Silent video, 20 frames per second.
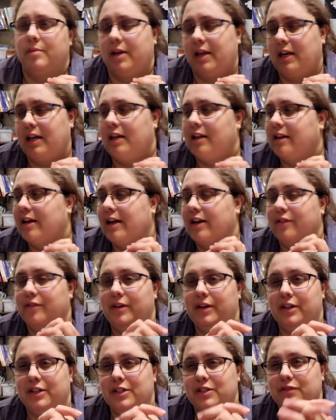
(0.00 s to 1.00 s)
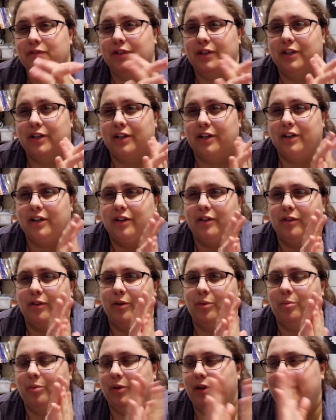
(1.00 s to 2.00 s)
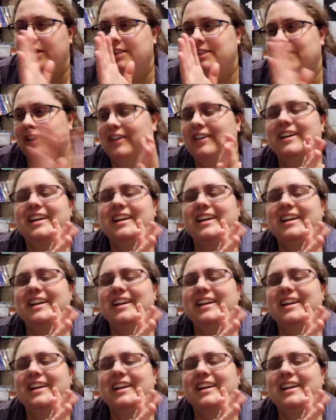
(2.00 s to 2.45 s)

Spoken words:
getting a lot of readers for her little boy, so